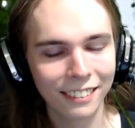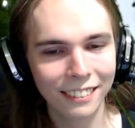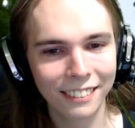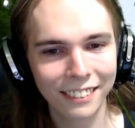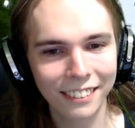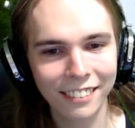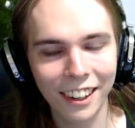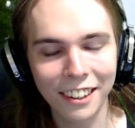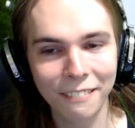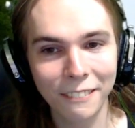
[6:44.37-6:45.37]

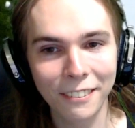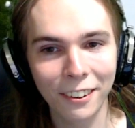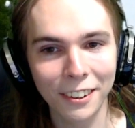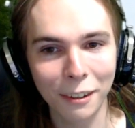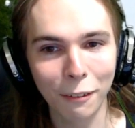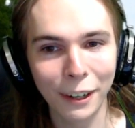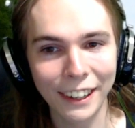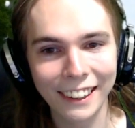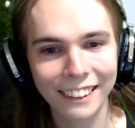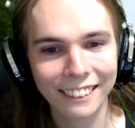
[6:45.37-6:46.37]
the Tawney
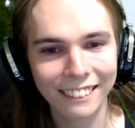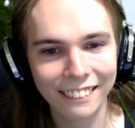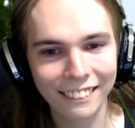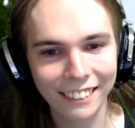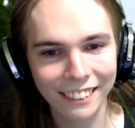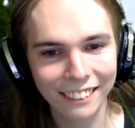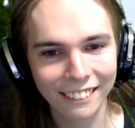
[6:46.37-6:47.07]
way, you know.